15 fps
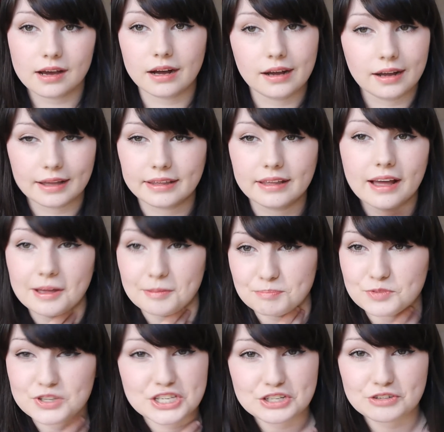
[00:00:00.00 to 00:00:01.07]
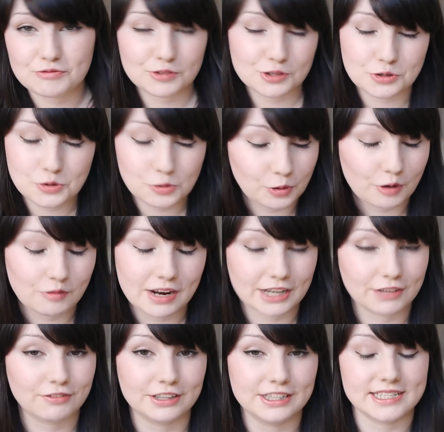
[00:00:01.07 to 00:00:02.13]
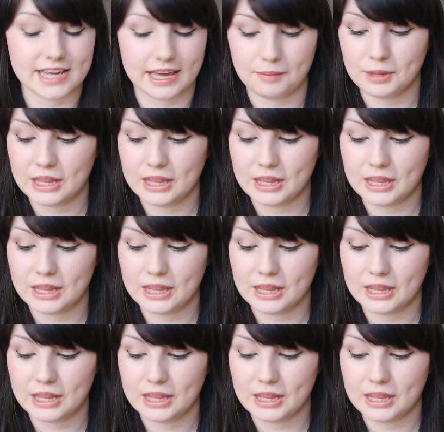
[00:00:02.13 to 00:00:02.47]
I'm so not ready for the day,